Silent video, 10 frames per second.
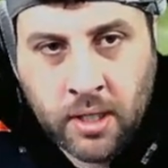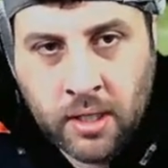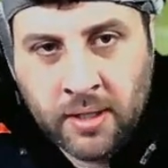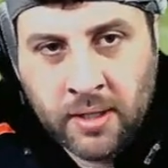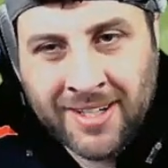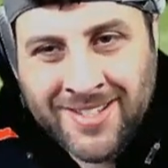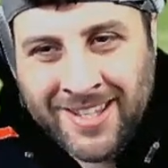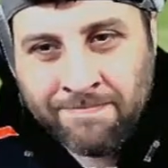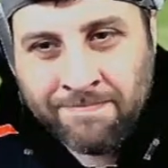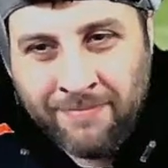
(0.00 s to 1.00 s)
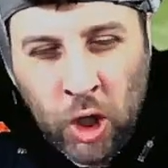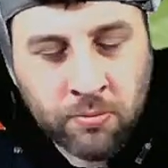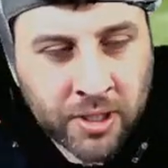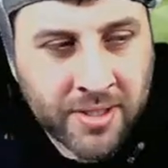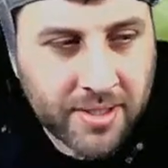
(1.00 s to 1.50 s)
Because at the
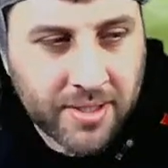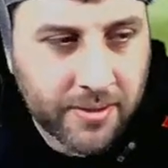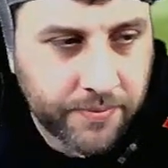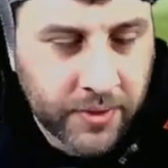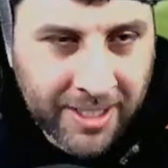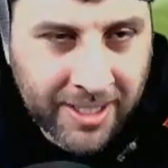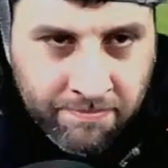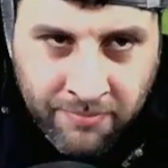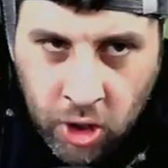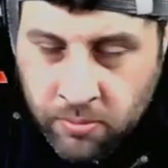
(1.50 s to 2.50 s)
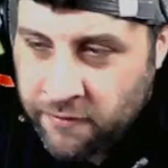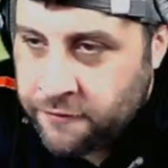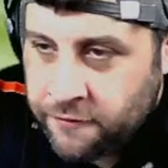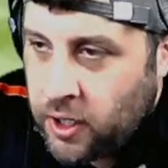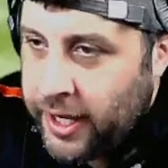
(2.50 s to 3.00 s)
moment for
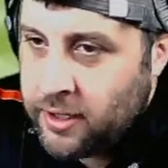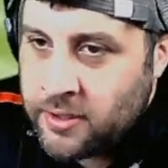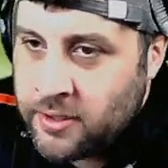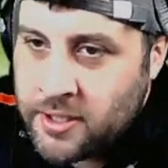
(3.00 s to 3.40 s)
Ireland,